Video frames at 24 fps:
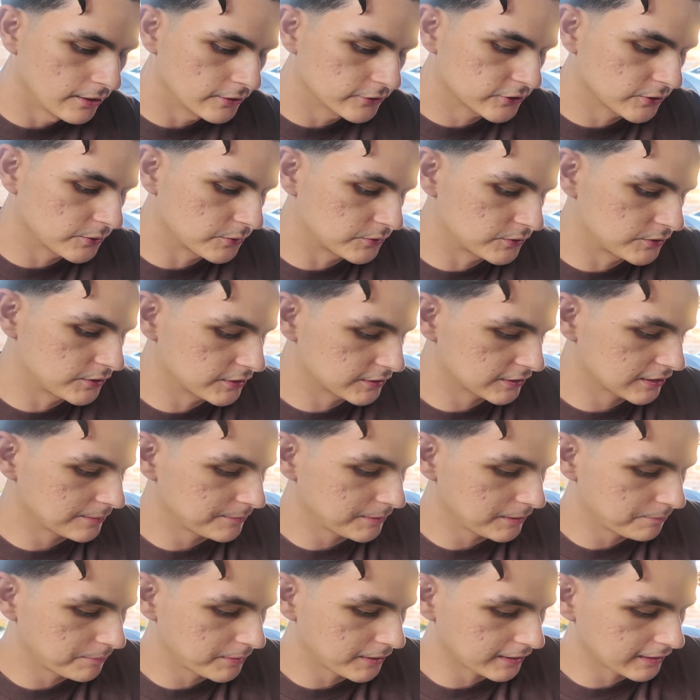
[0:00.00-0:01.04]
So it's just
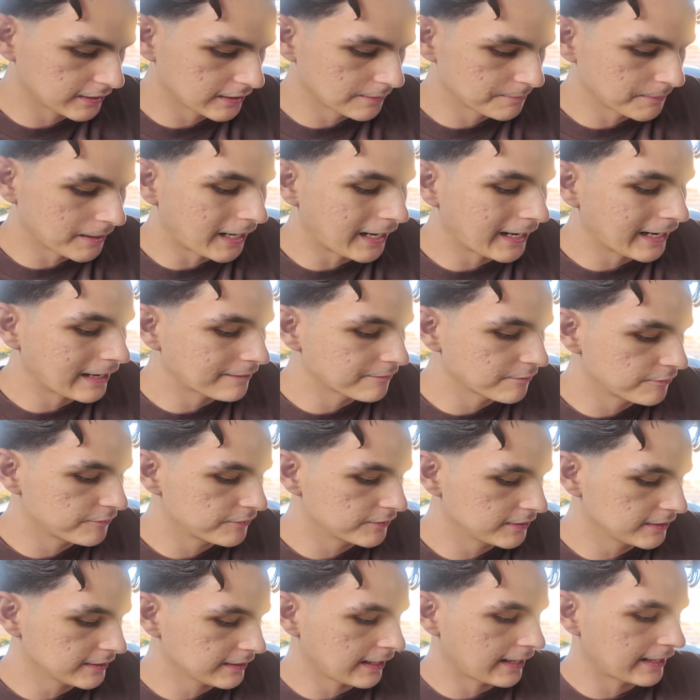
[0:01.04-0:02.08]
gonna be picking up. I have a
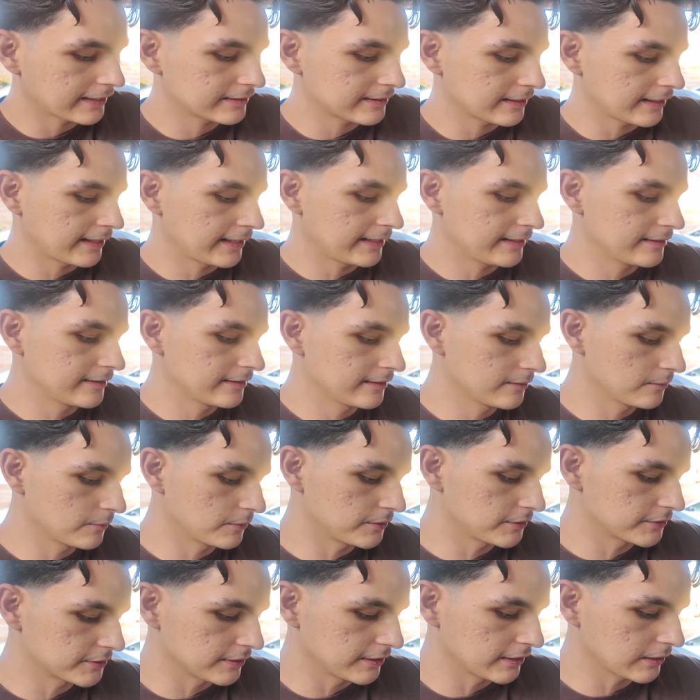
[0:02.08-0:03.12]
feeling at the end,
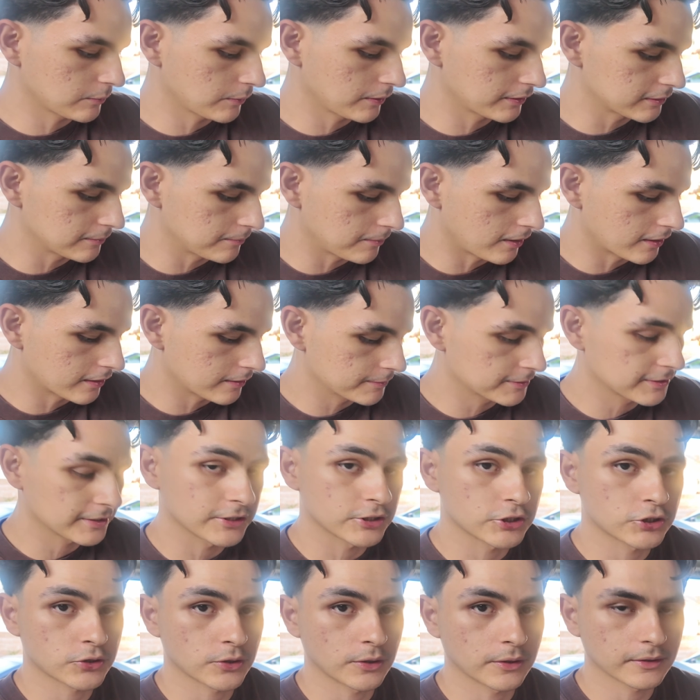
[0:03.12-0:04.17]
when there's liquid at the bottom, it's
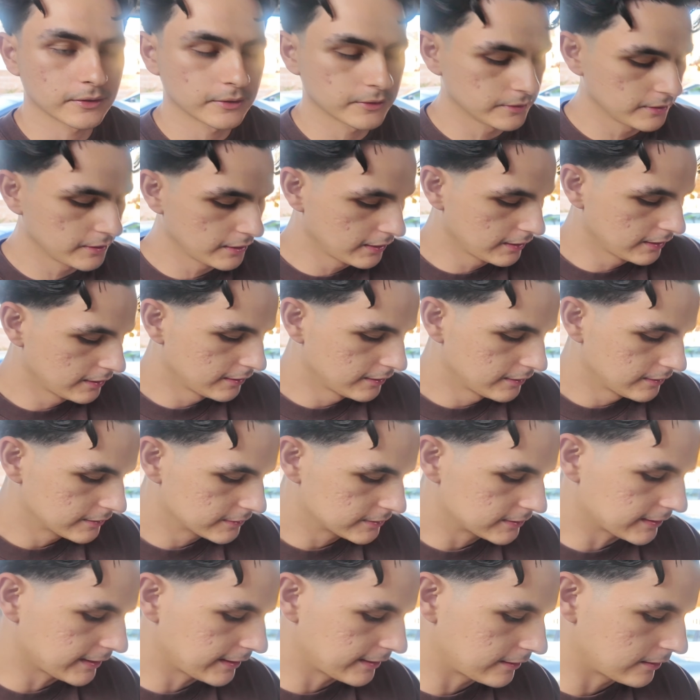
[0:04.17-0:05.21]
gonna struggle
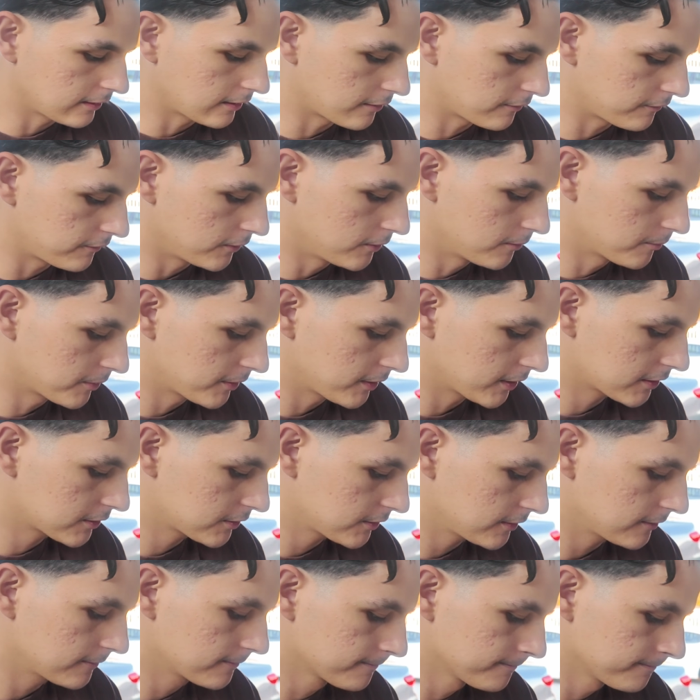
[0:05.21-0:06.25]
to get a lot of foam
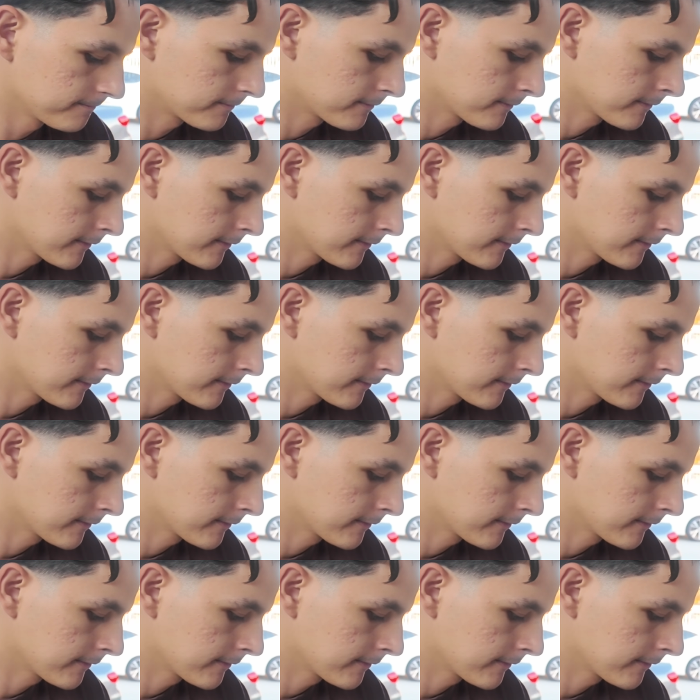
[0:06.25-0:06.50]
production,